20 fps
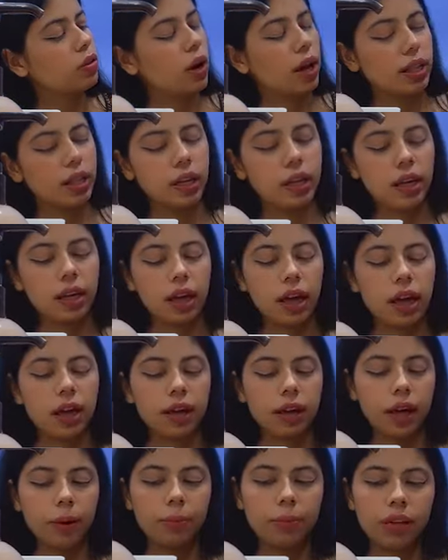So I think
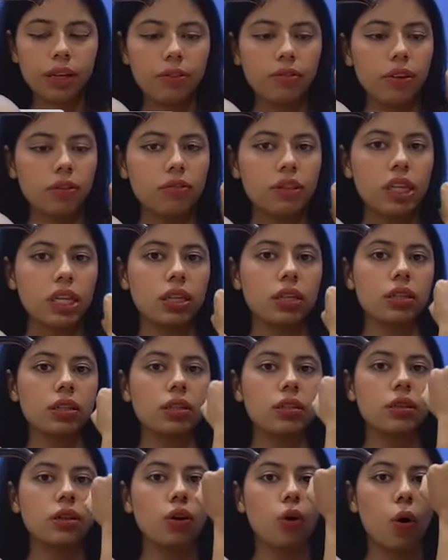I believe I've
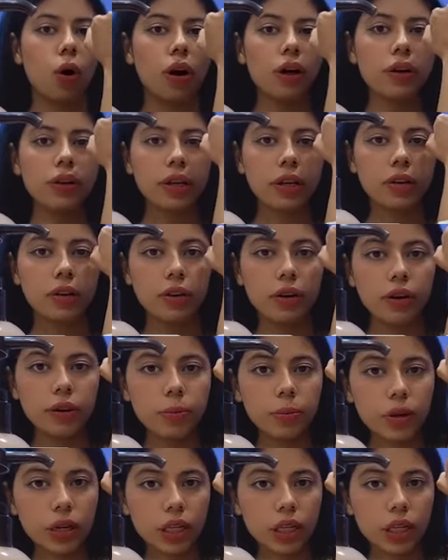taken a lot here,